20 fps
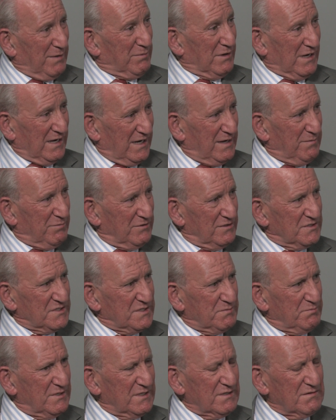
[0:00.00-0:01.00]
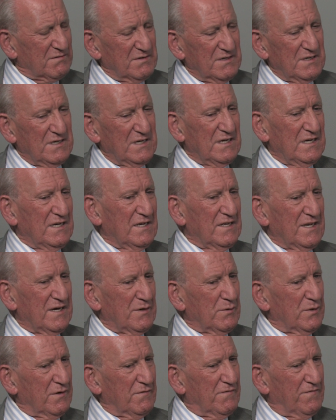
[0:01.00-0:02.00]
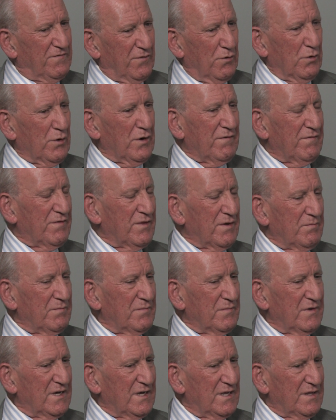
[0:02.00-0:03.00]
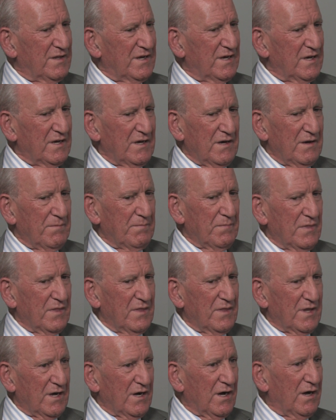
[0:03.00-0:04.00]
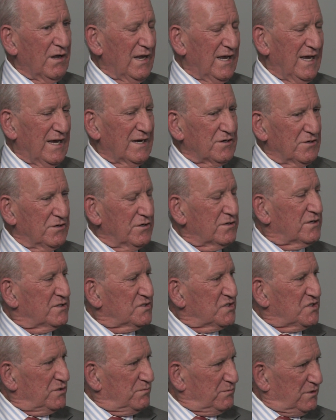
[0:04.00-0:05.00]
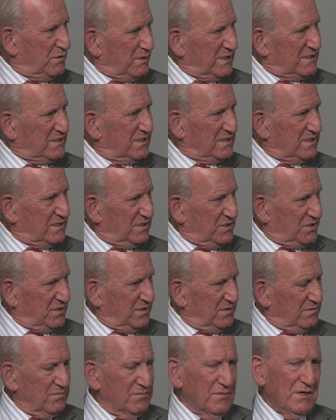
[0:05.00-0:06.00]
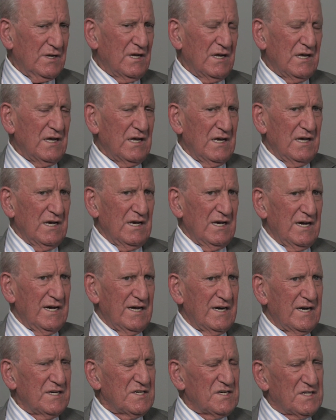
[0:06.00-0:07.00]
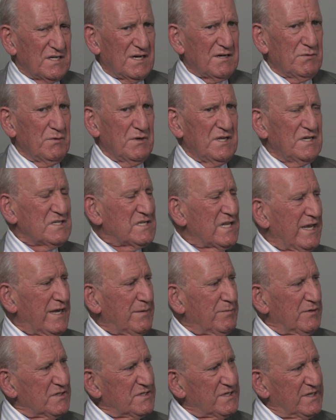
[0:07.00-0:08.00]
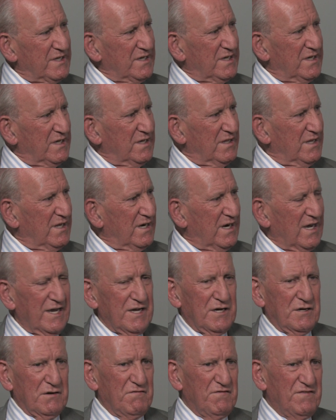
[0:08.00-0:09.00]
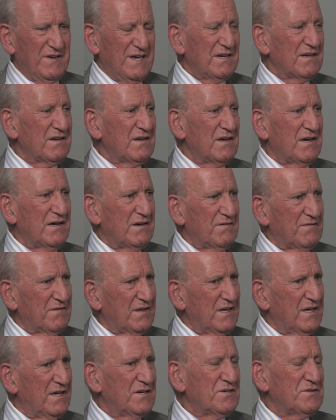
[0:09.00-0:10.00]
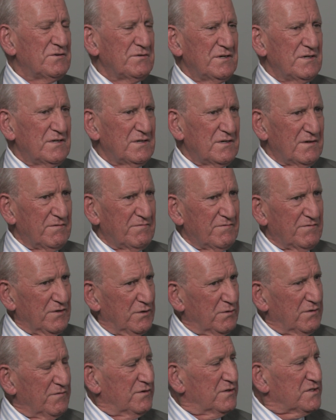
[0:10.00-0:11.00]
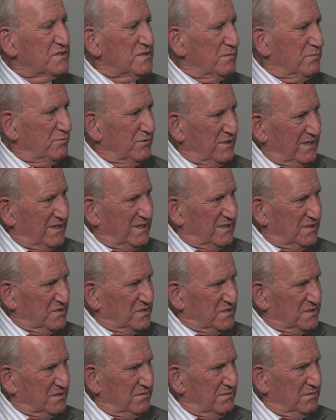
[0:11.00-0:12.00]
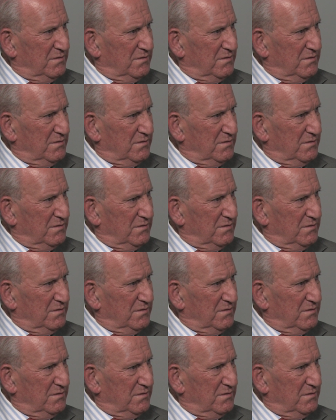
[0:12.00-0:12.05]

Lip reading: labels, but there were 4 of them, and they all had good consumer recognition. And I stuck with these labels thinking that I could fend off the entry of universal brands